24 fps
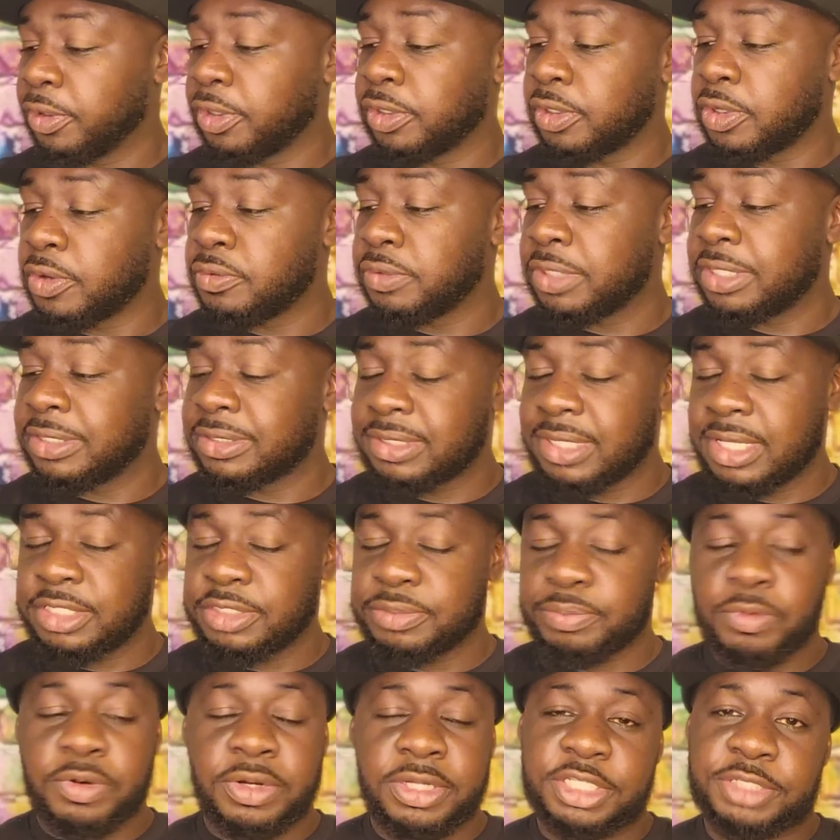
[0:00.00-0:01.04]
Cologne Intense
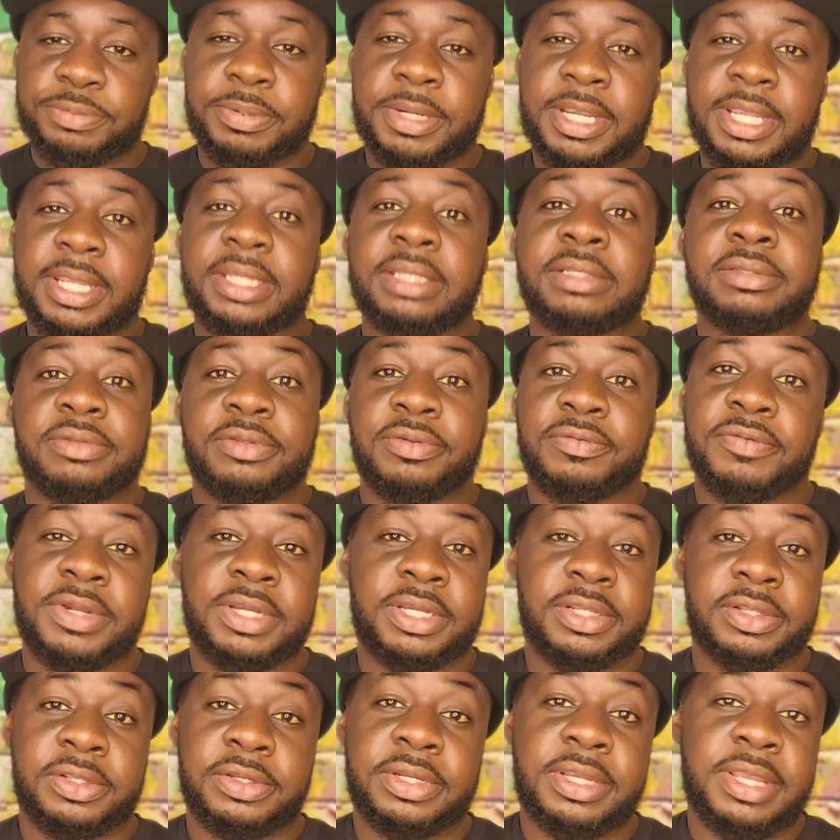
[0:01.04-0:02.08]
more and spraying the
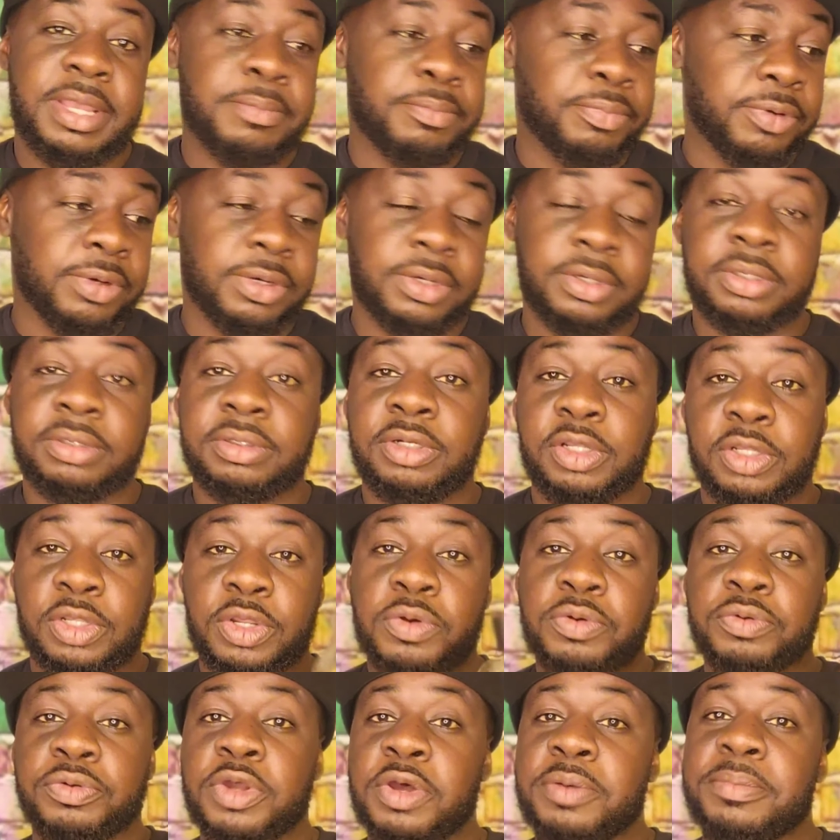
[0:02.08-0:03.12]
regular Emperor
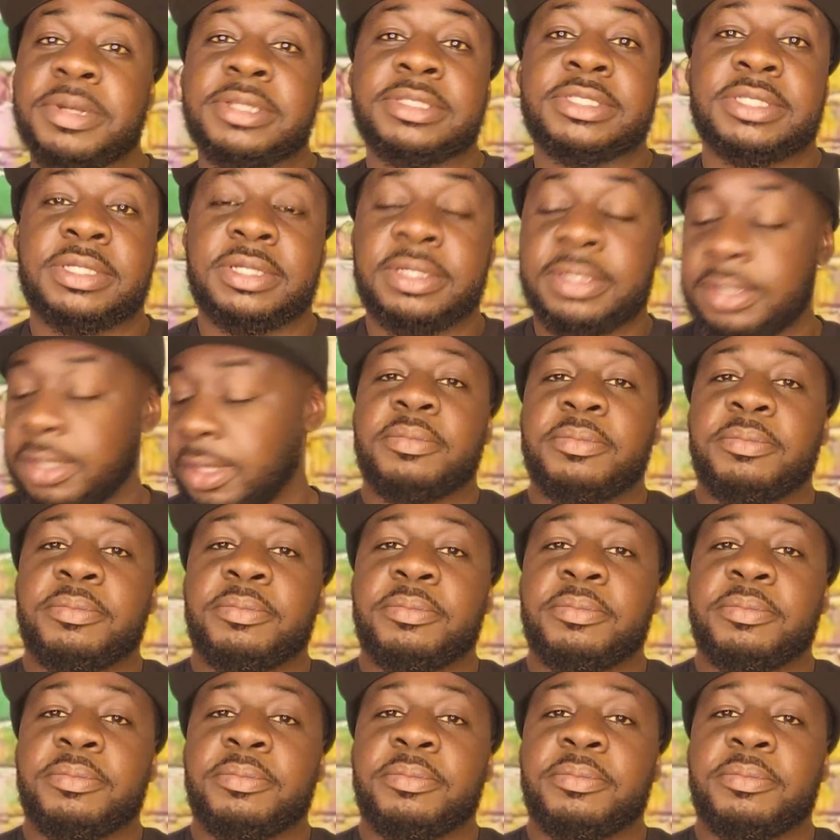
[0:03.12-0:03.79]
Cologne on my son.